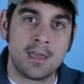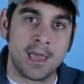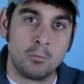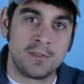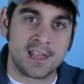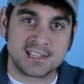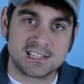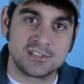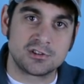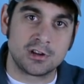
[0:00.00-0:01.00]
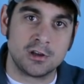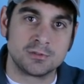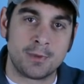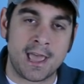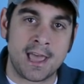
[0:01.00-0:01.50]
And when that sensor
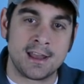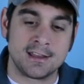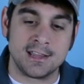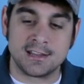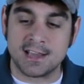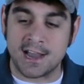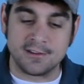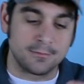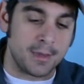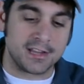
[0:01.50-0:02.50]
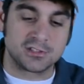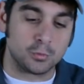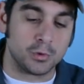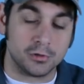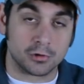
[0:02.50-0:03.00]
goes bad, it kind of makes the
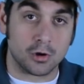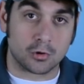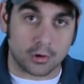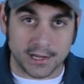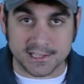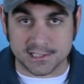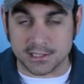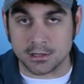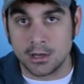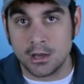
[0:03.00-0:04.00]
wheel go crazy.